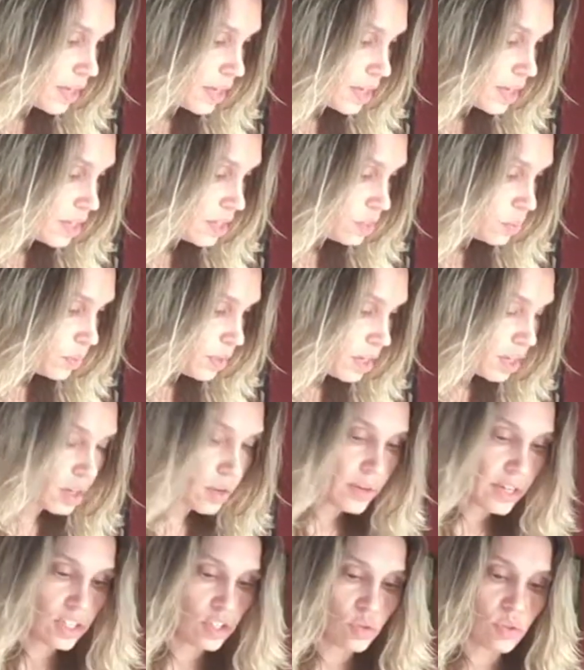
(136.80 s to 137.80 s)
is we are
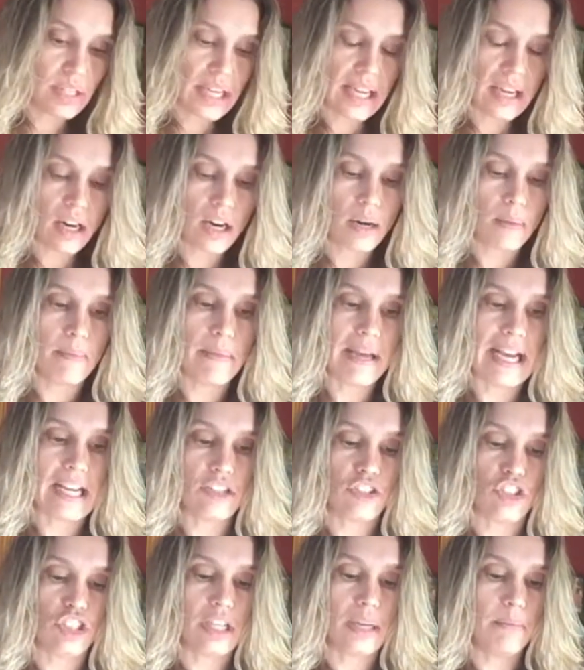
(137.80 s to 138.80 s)
going to take our
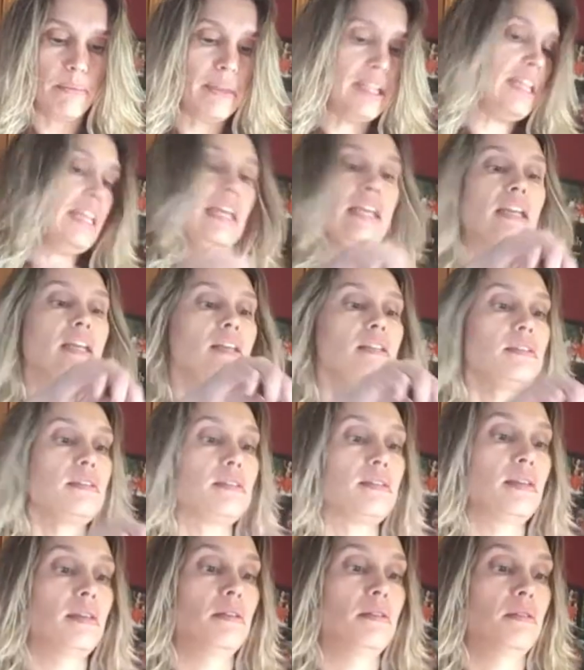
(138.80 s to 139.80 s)
mashed up
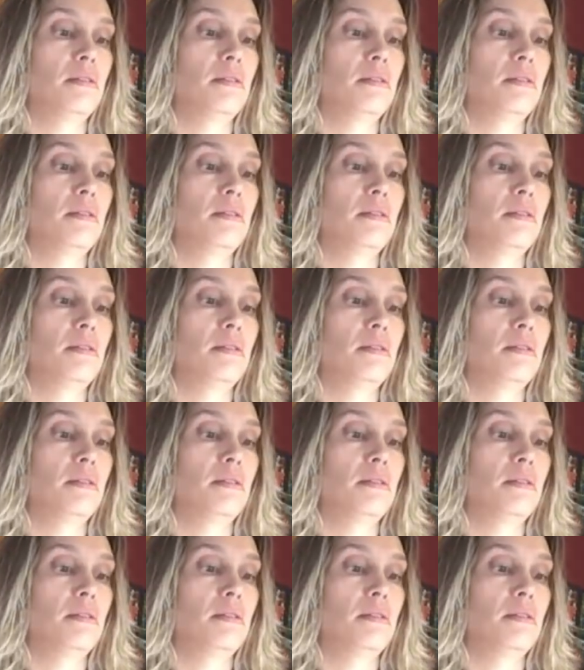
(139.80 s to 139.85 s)
bananas,